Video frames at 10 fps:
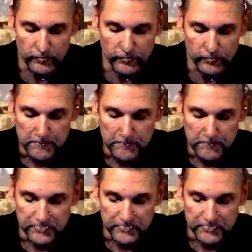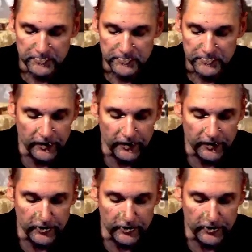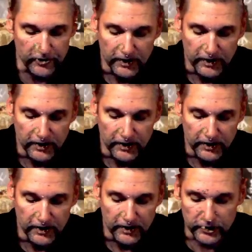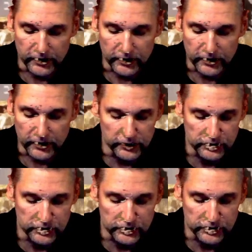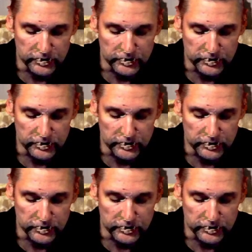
this this narrative regarding who Yeshua is.